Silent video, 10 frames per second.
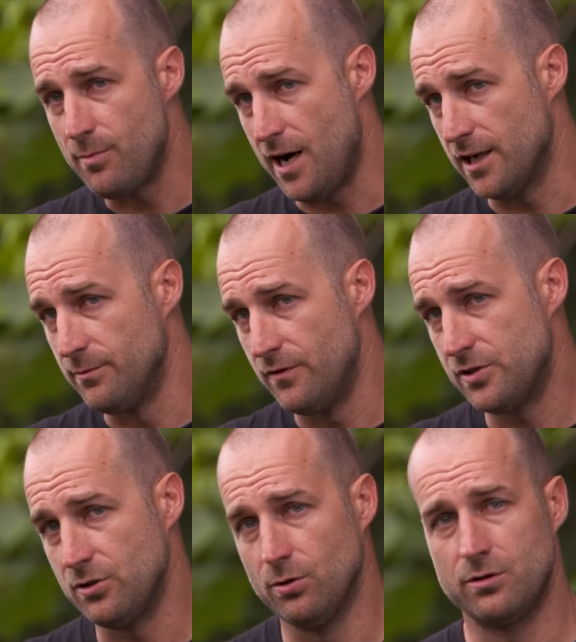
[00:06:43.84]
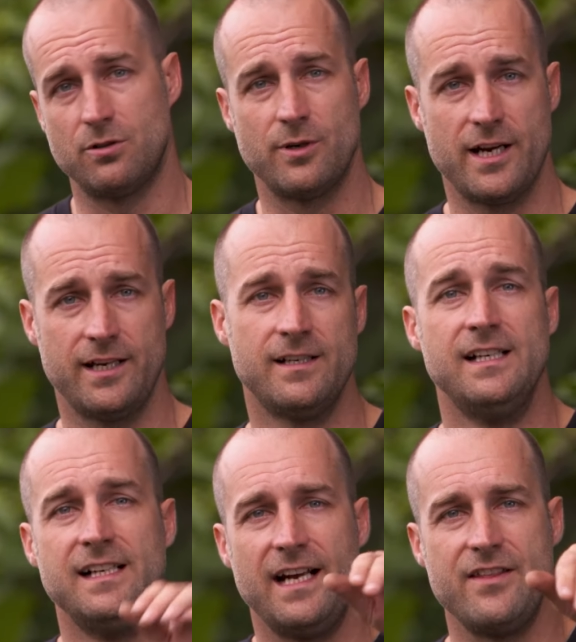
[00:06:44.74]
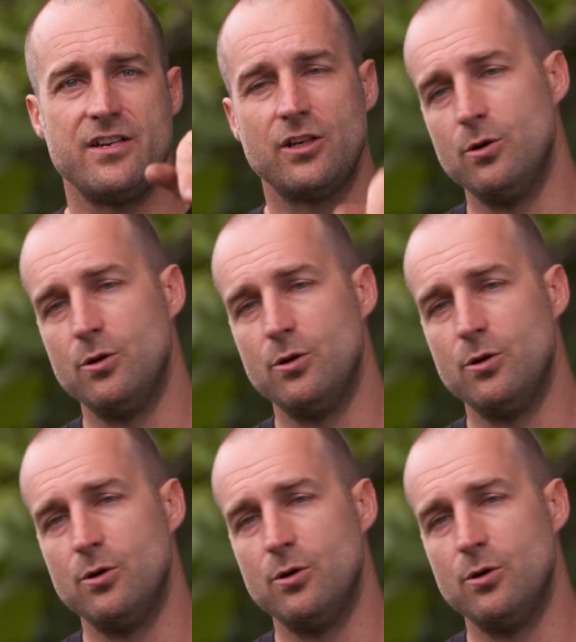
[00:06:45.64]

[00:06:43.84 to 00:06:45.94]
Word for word: the bottom of the solar array, and then it